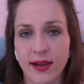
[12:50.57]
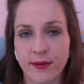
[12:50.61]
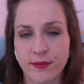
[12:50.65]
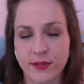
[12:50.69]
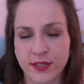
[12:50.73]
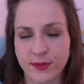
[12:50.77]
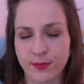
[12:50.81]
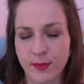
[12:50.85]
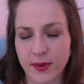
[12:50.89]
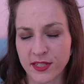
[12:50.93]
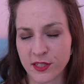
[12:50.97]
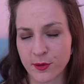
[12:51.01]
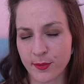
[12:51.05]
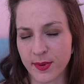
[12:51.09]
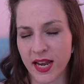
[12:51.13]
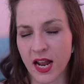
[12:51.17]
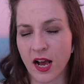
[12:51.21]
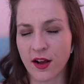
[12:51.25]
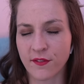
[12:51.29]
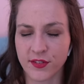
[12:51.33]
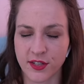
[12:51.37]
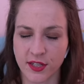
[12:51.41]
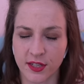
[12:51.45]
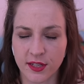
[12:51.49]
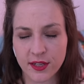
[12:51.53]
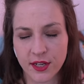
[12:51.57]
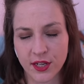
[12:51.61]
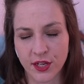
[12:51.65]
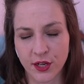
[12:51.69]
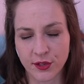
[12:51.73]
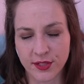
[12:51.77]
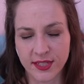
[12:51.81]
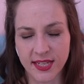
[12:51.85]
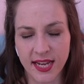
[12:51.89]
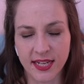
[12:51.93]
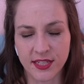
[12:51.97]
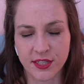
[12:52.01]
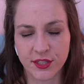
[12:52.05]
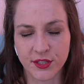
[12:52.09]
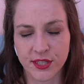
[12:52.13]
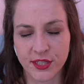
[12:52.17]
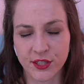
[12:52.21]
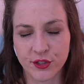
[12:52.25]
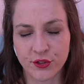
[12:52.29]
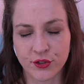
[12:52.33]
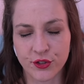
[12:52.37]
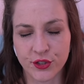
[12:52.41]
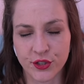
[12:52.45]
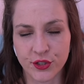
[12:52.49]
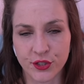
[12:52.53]
It was must have been after, you know, Texas
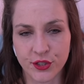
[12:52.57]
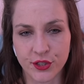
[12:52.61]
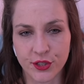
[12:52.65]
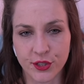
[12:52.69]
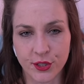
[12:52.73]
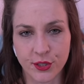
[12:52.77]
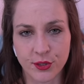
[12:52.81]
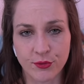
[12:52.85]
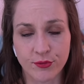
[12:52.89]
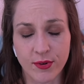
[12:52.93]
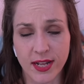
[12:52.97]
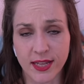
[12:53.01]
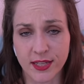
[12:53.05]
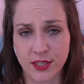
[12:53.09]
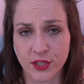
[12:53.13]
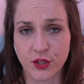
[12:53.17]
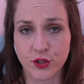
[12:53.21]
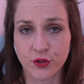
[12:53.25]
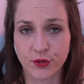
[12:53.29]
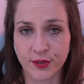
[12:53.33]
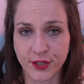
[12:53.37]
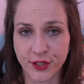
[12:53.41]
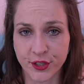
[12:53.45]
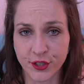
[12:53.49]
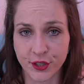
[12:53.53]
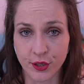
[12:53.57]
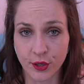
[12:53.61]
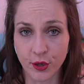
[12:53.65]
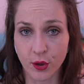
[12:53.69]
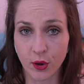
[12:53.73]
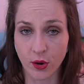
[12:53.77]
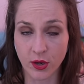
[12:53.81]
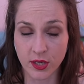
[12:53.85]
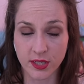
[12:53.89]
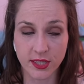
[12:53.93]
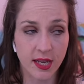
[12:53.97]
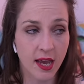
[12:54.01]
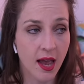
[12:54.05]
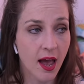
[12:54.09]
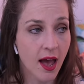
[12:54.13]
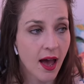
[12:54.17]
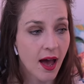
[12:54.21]
introduced those rather stringent laws.